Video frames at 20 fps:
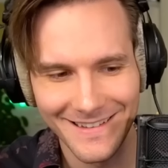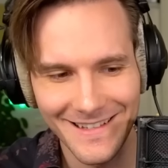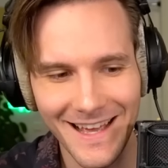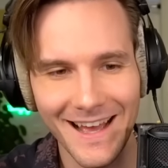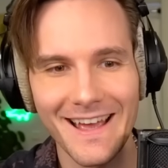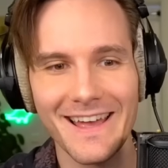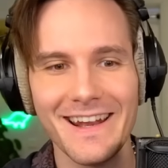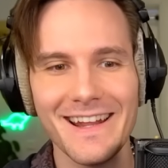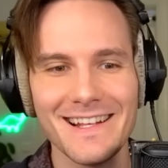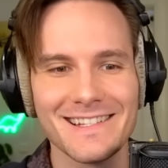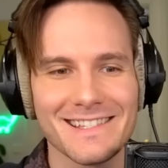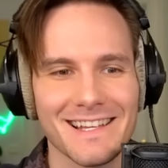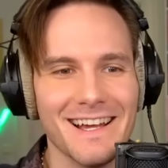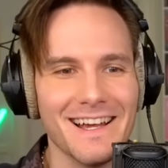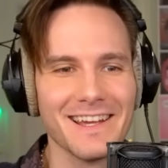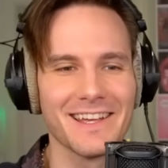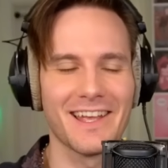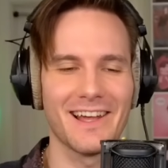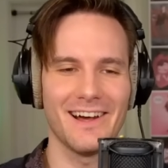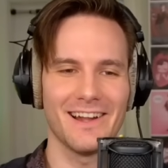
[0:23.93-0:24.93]
Yeah, it is!
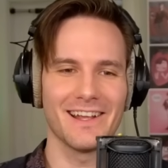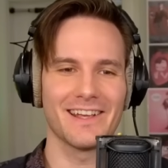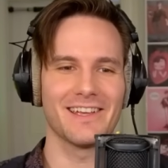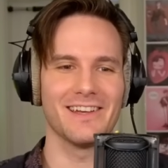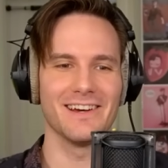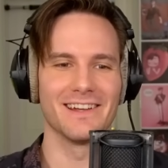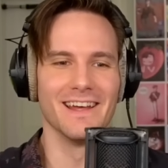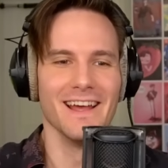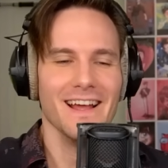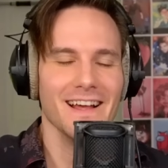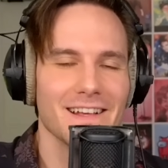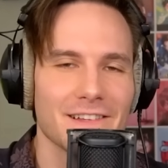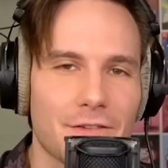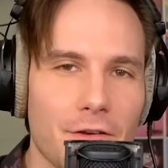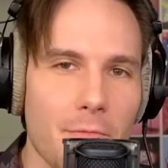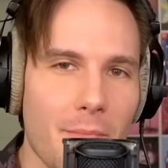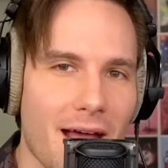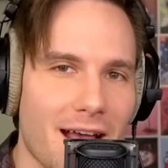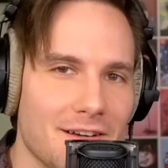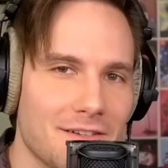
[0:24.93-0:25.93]
Chaotic Good! So
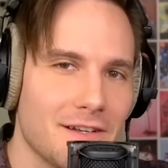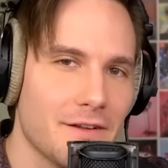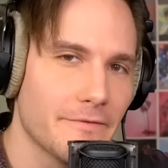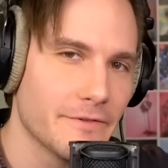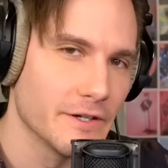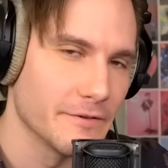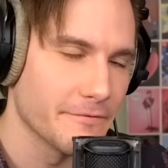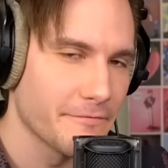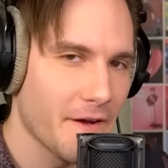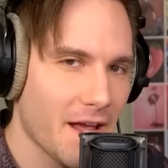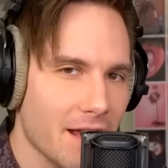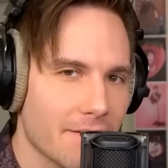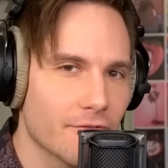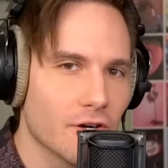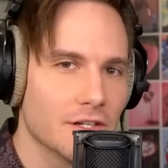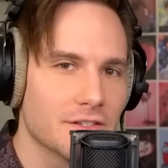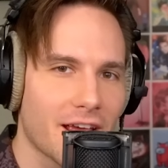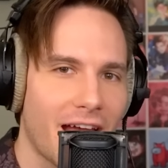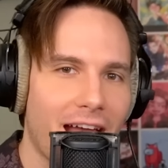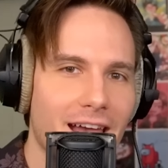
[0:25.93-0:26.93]
imagine if your
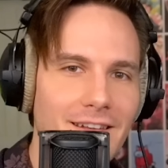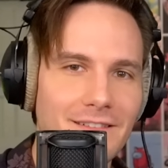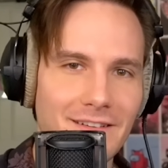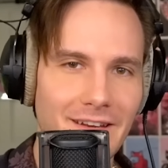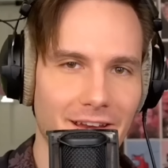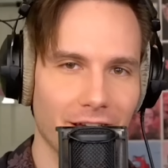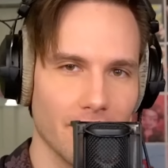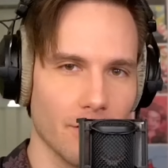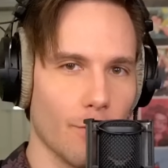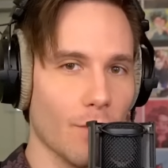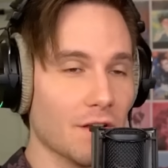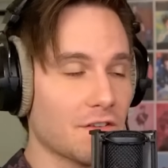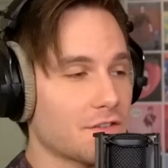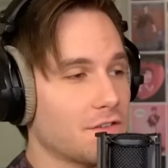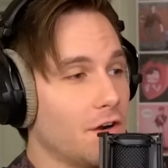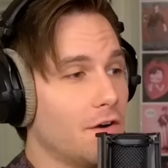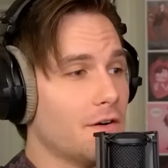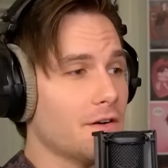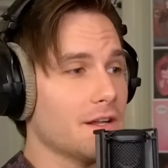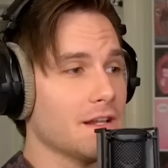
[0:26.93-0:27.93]
favorite anti-hero was
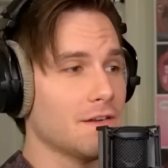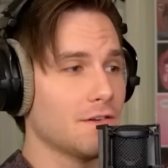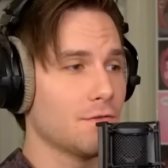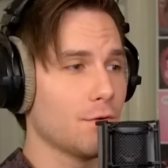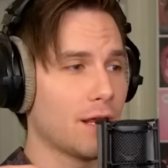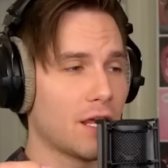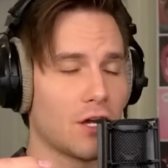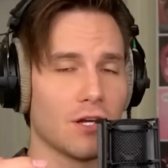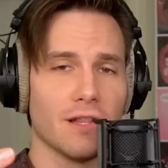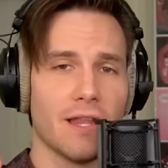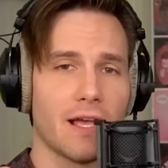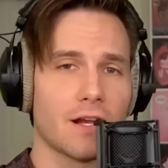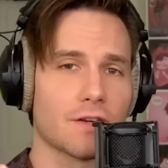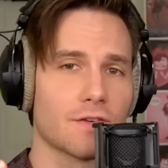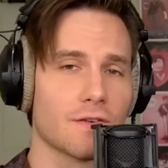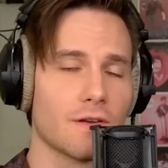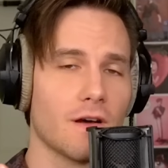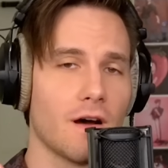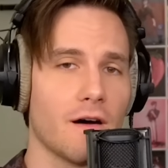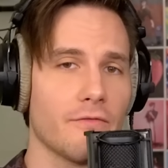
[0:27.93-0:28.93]
turned into a
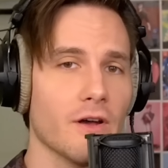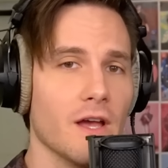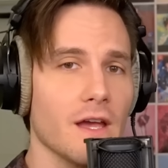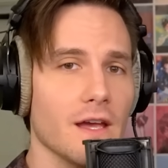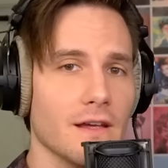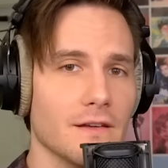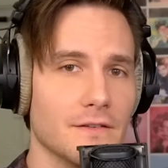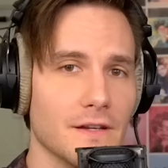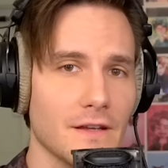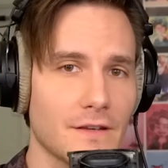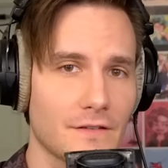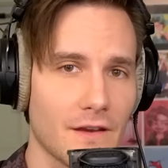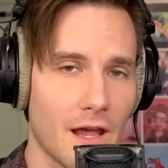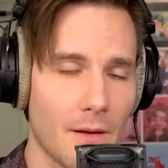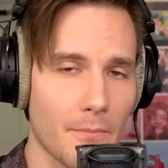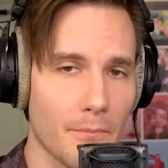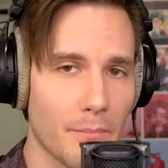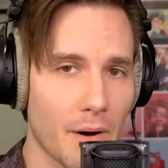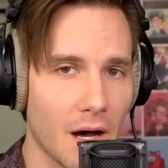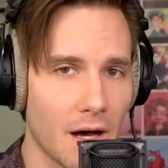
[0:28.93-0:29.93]
collection of
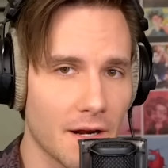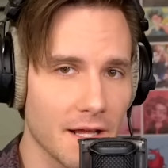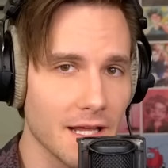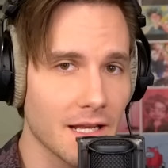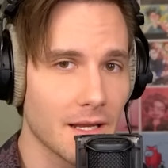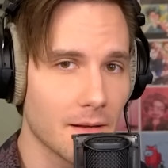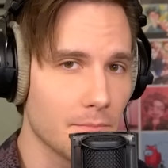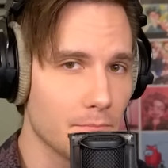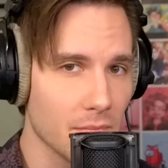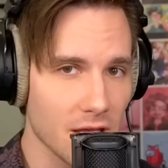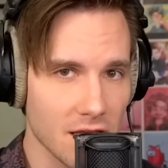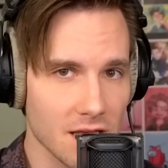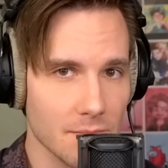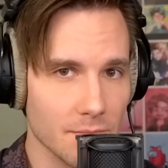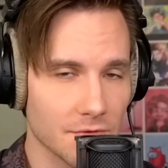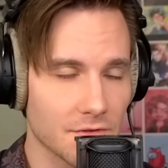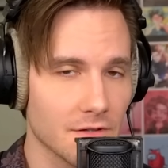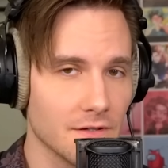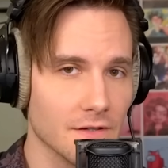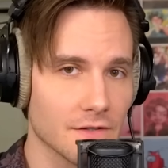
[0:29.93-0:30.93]
disembodied
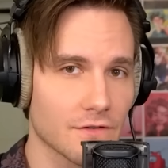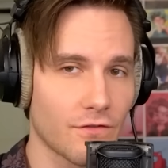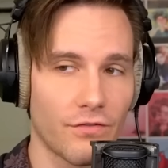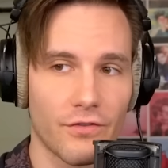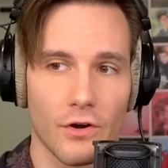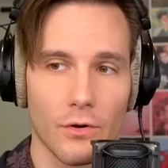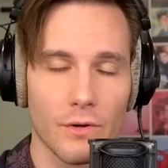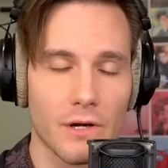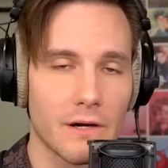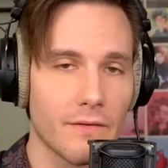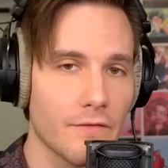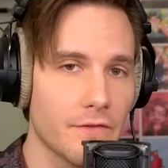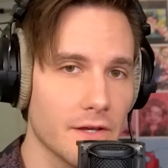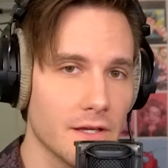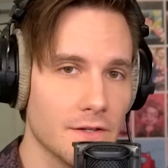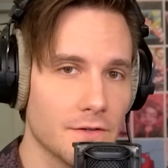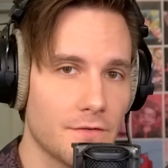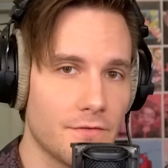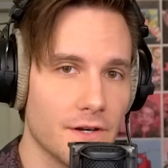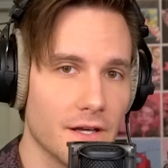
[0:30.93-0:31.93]
memes and just thrown around the
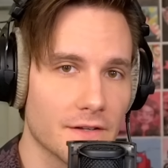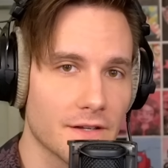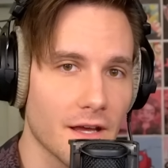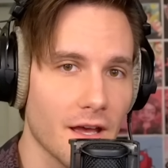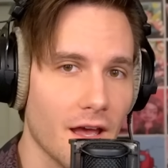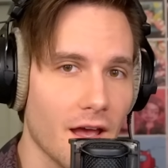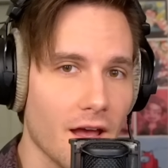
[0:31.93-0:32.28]
internet.